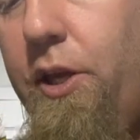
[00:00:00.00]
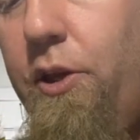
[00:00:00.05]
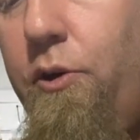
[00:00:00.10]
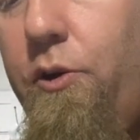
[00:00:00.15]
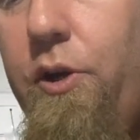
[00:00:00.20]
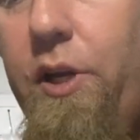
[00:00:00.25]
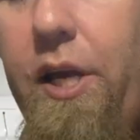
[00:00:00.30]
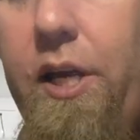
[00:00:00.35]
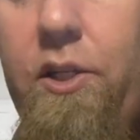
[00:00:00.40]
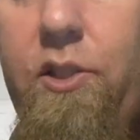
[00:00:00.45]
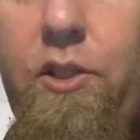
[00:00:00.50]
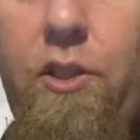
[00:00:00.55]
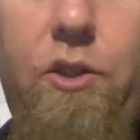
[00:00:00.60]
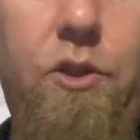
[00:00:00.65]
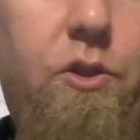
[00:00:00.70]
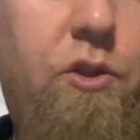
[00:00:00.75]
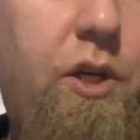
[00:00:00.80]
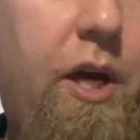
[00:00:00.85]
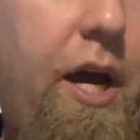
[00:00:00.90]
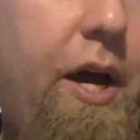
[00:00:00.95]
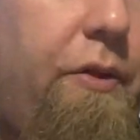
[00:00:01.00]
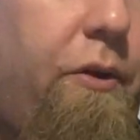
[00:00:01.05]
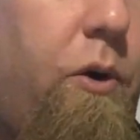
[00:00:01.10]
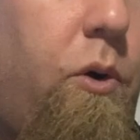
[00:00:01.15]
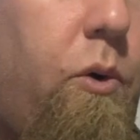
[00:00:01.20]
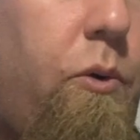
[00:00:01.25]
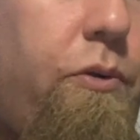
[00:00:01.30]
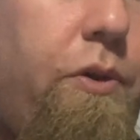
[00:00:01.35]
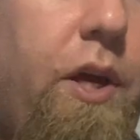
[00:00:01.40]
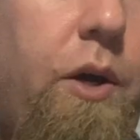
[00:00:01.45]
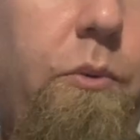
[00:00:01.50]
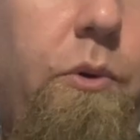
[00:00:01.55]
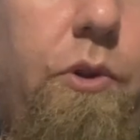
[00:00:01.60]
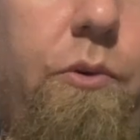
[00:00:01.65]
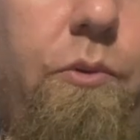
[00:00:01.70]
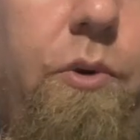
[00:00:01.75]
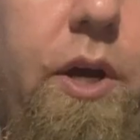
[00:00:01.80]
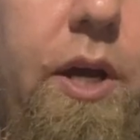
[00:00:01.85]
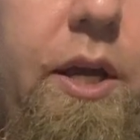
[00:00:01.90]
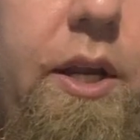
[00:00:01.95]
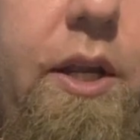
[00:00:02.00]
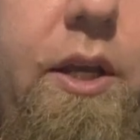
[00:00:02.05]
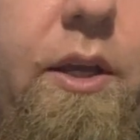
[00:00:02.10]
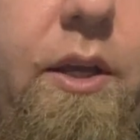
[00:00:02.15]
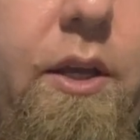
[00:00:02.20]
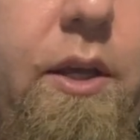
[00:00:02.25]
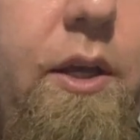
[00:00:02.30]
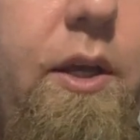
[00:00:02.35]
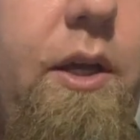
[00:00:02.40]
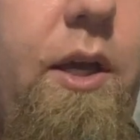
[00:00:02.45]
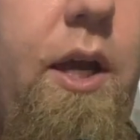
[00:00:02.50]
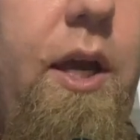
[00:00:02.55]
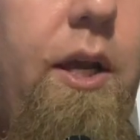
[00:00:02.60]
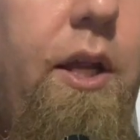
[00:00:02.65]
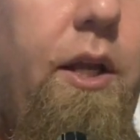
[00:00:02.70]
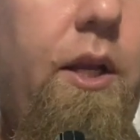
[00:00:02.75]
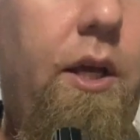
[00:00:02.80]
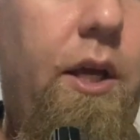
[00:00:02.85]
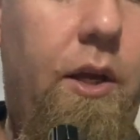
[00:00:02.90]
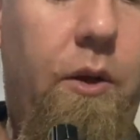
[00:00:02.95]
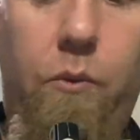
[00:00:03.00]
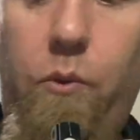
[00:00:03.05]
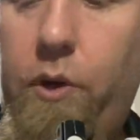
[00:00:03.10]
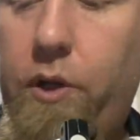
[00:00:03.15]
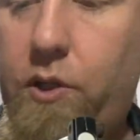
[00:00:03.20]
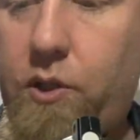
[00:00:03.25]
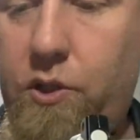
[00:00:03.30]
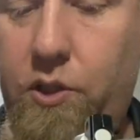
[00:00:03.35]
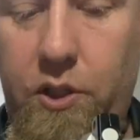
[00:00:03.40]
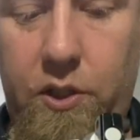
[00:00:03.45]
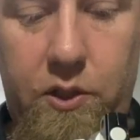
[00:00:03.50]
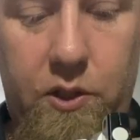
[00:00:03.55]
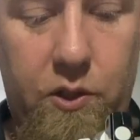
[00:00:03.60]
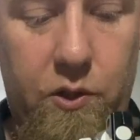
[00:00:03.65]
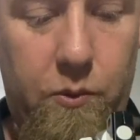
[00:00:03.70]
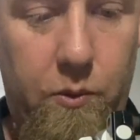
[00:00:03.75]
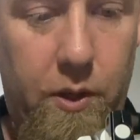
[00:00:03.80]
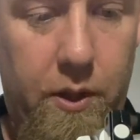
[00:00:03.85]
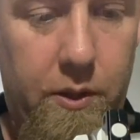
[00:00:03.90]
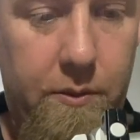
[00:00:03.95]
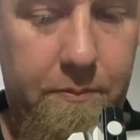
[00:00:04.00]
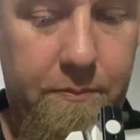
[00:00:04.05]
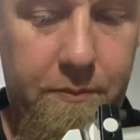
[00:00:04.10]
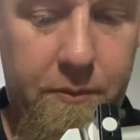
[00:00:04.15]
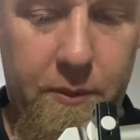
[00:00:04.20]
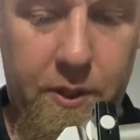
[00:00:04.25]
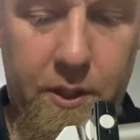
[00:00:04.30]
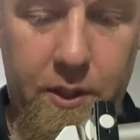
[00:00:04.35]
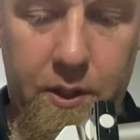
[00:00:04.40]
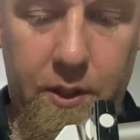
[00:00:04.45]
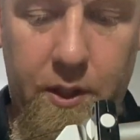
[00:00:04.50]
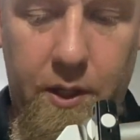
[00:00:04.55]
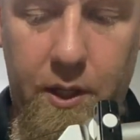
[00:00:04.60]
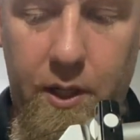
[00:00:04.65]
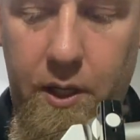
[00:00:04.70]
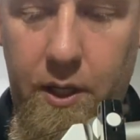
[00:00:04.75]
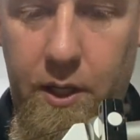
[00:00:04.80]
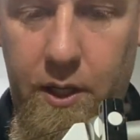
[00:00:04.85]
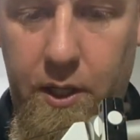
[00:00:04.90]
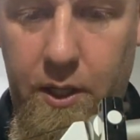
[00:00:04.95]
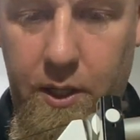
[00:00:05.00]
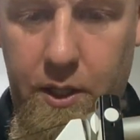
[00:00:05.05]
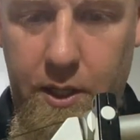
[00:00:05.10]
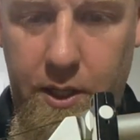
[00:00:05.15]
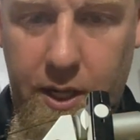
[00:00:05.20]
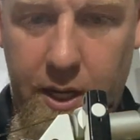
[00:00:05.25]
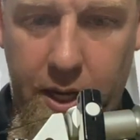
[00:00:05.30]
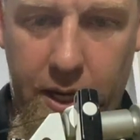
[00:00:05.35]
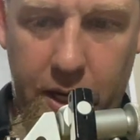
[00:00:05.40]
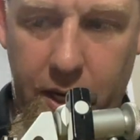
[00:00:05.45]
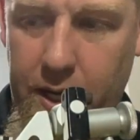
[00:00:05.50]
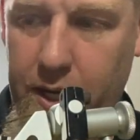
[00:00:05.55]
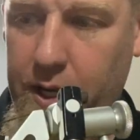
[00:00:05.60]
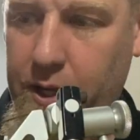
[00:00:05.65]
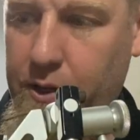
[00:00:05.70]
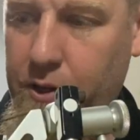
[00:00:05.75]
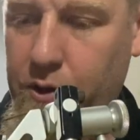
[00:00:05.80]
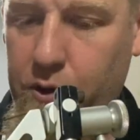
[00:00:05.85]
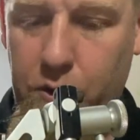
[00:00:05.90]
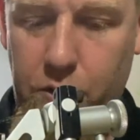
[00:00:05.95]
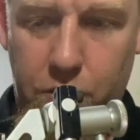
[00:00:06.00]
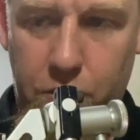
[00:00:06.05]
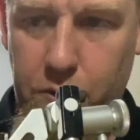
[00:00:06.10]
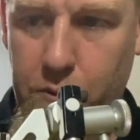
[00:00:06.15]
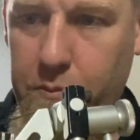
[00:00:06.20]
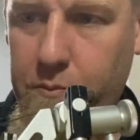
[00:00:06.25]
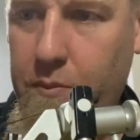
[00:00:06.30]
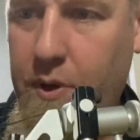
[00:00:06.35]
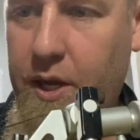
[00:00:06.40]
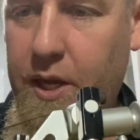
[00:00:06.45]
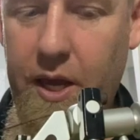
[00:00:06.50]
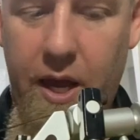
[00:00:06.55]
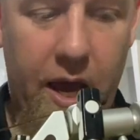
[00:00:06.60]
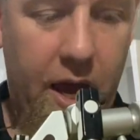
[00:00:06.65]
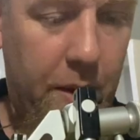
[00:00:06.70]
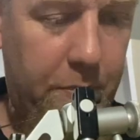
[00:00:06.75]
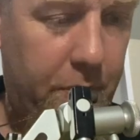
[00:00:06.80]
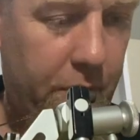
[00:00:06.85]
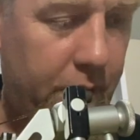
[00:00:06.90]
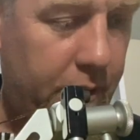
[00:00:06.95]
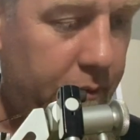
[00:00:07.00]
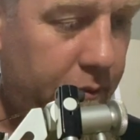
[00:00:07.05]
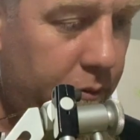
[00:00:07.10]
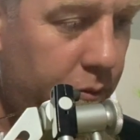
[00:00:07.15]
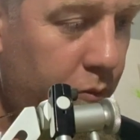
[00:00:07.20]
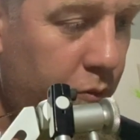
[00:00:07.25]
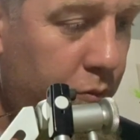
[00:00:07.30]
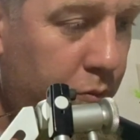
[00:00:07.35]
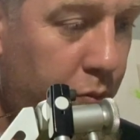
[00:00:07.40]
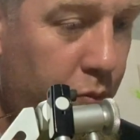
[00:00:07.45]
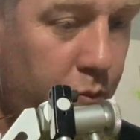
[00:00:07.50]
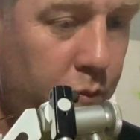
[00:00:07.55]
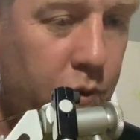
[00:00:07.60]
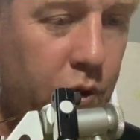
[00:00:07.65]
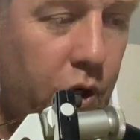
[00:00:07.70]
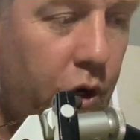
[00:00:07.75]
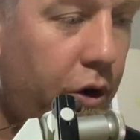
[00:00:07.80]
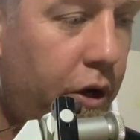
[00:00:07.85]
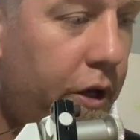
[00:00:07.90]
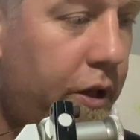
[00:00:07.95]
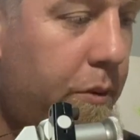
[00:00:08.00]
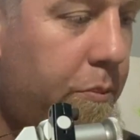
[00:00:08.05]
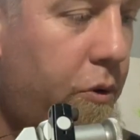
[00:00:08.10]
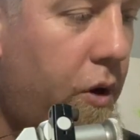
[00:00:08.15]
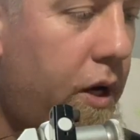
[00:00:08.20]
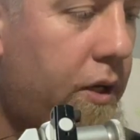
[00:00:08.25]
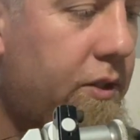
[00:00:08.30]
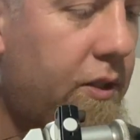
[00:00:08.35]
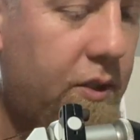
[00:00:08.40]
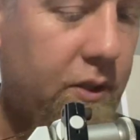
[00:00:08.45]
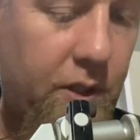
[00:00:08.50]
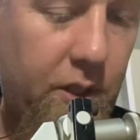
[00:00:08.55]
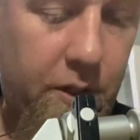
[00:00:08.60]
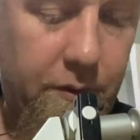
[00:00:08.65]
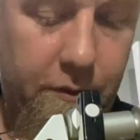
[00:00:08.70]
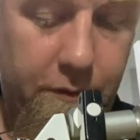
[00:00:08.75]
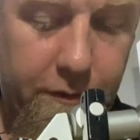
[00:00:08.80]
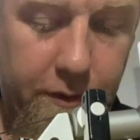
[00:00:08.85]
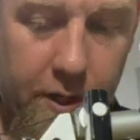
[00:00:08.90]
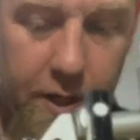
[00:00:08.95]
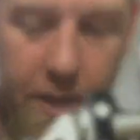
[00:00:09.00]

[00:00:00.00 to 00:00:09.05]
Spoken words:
You can actually tie the whole thing with red, and it works just as well. And you make it happen during the processing of the fly.